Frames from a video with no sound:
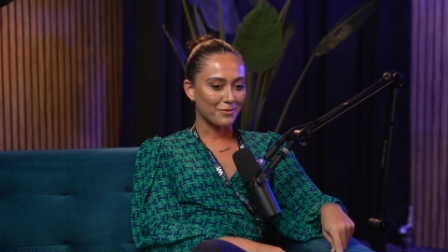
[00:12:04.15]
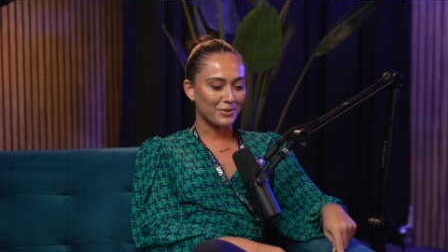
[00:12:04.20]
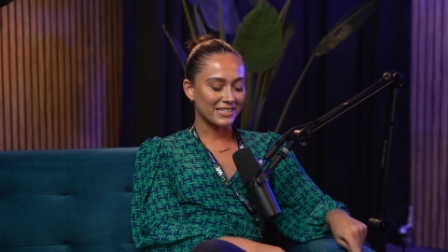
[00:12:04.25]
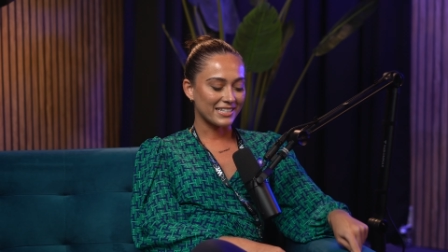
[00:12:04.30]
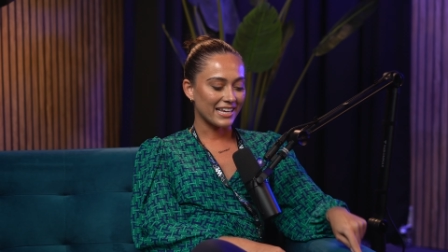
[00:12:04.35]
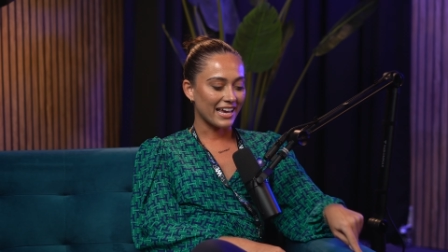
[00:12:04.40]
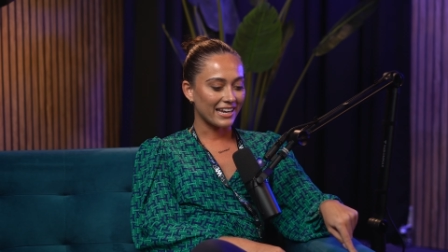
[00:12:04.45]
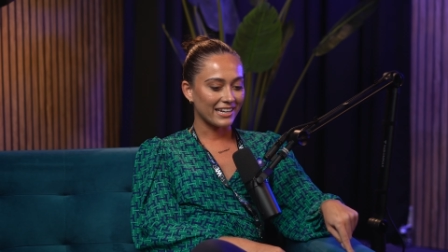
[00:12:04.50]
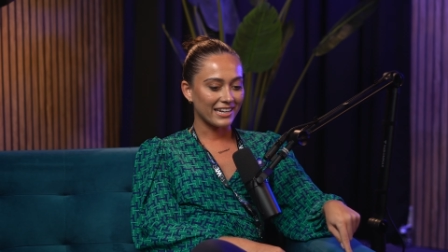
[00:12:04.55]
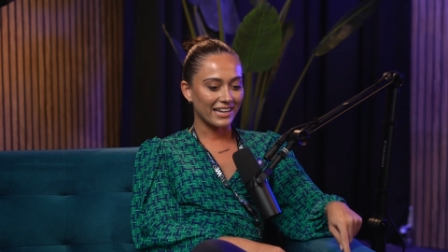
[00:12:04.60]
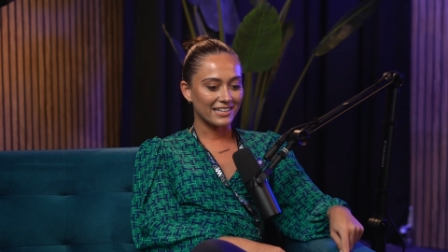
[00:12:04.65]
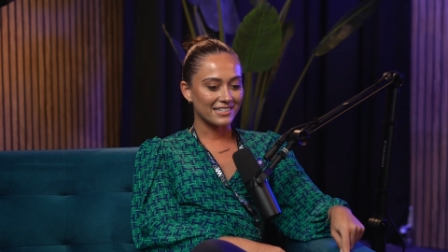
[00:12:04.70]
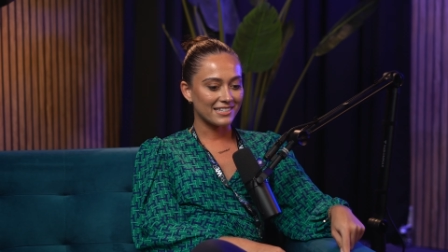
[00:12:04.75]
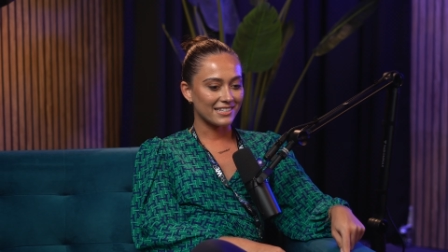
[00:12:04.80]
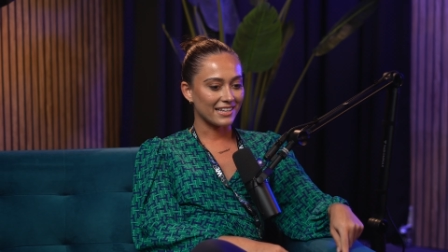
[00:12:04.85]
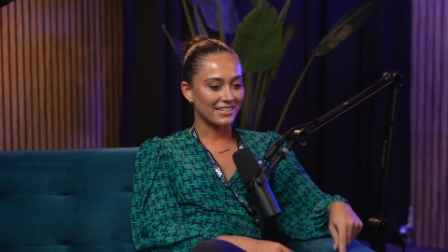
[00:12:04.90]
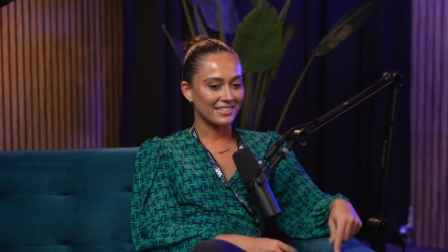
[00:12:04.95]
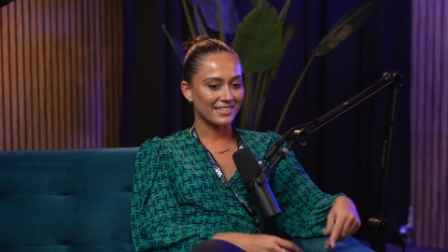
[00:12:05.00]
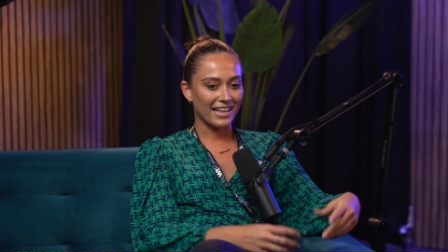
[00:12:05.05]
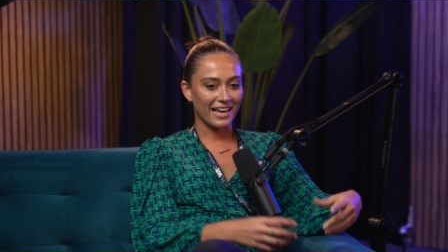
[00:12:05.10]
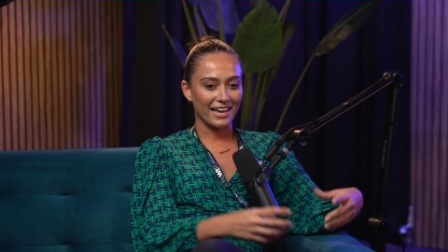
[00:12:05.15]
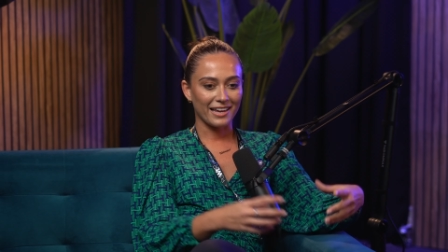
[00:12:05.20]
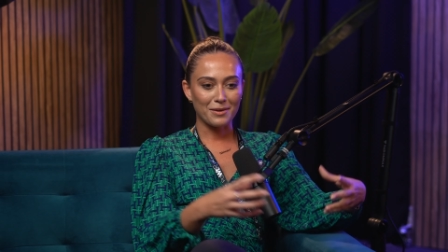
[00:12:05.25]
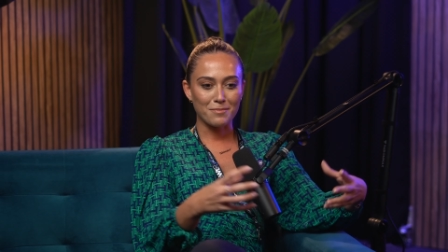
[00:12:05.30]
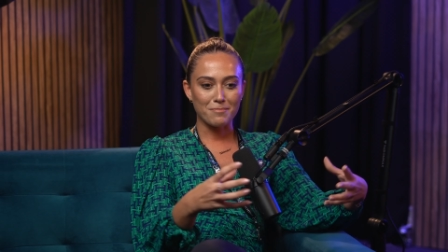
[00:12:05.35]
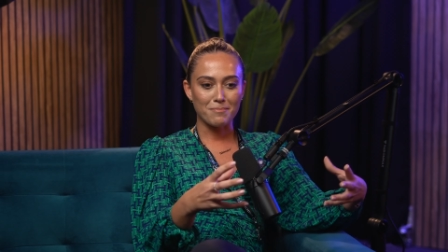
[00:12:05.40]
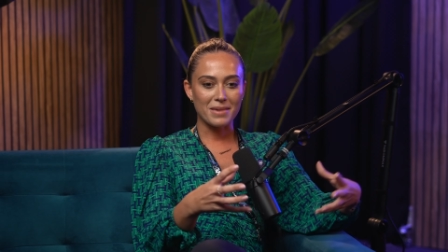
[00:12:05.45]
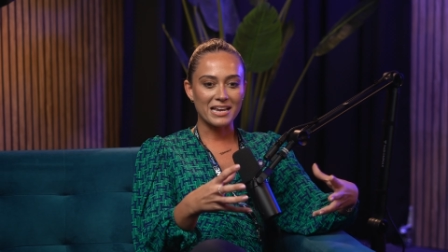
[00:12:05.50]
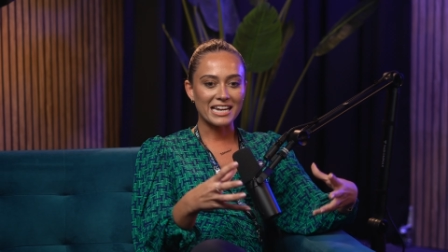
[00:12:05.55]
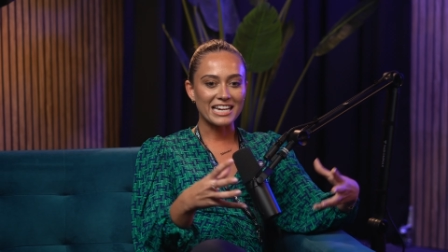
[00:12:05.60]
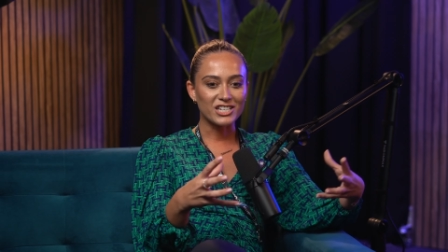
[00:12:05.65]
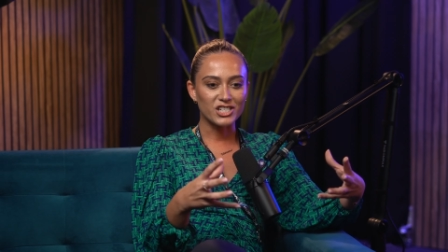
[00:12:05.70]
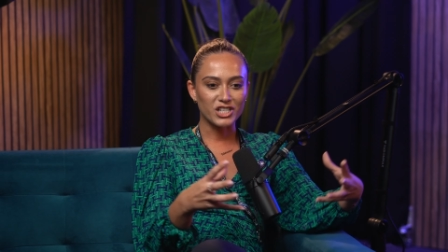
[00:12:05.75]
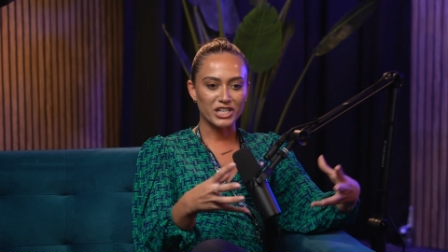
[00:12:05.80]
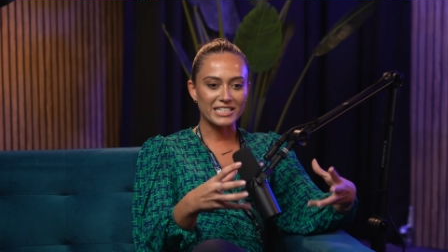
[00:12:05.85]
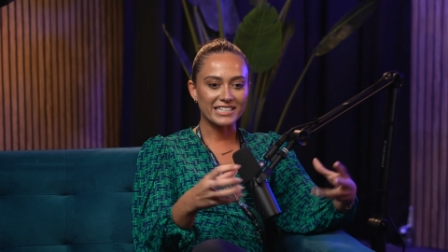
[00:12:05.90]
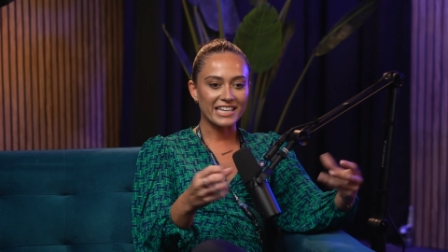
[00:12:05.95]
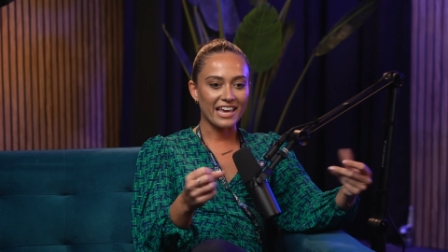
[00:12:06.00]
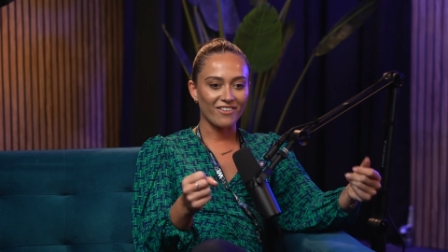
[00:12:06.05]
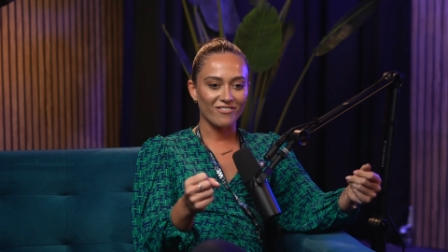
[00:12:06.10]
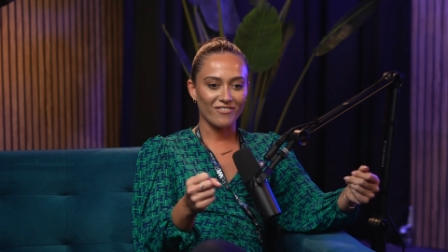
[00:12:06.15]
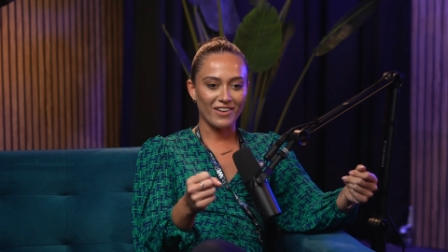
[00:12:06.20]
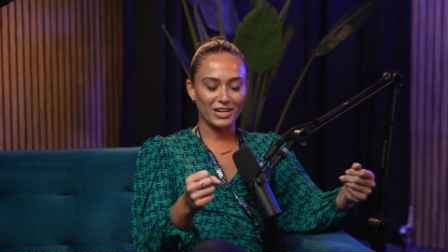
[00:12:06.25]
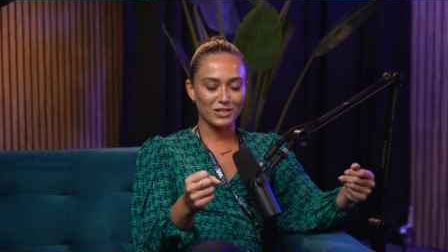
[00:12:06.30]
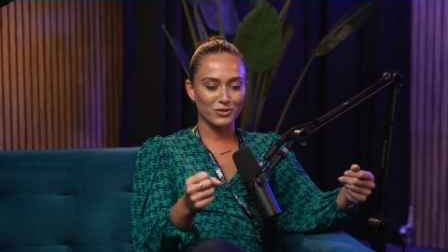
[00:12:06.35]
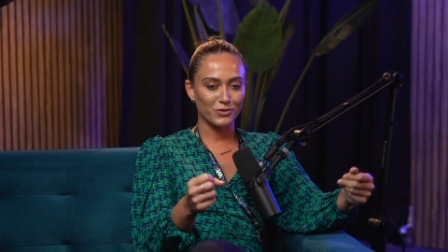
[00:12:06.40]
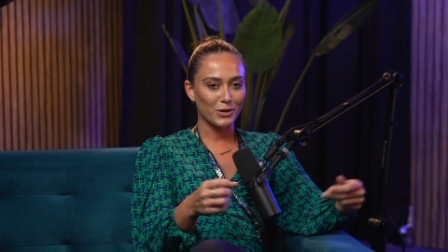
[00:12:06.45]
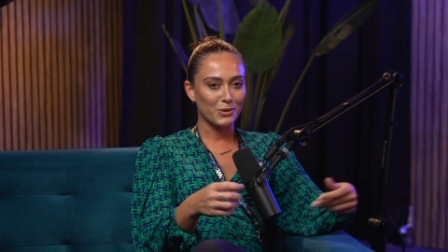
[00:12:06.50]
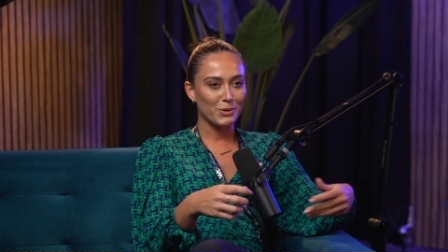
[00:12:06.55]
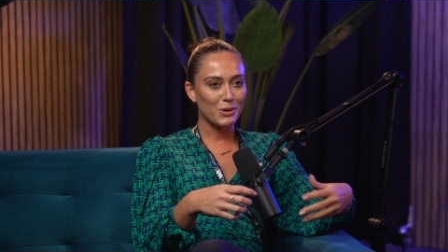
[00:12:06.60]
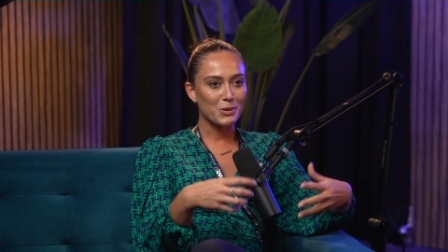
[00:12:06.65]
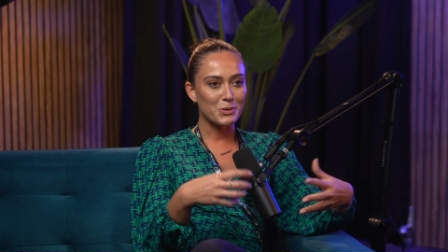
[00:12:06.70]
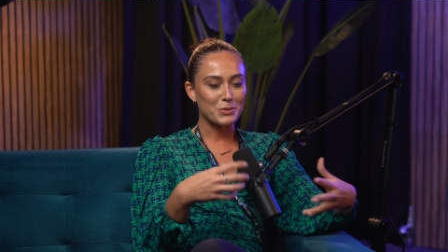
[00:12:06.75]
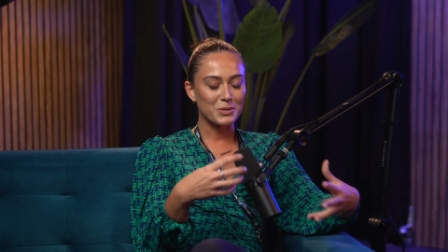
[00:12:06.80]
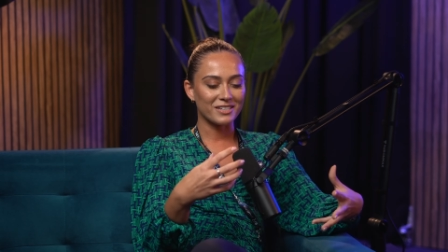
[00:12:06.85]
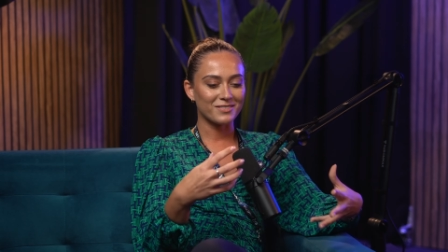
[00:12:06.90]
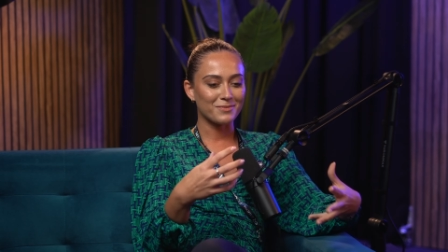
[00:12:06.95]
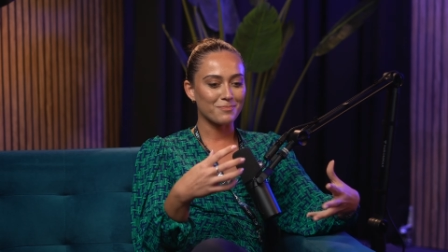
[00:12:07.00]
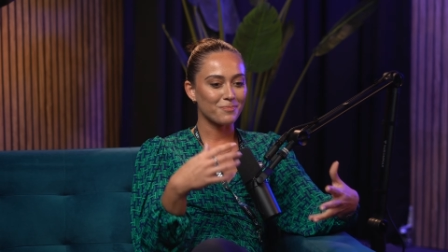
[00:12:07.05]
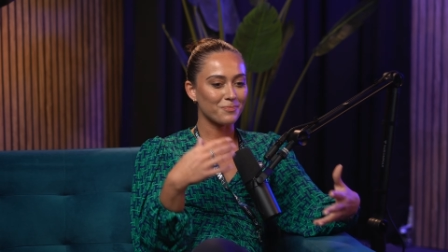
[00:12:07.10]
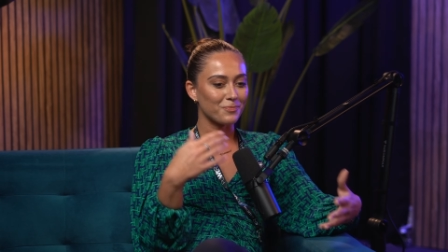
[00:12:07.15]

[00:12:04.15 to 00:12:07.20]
we turned it into this like mini cheesecake factory where we would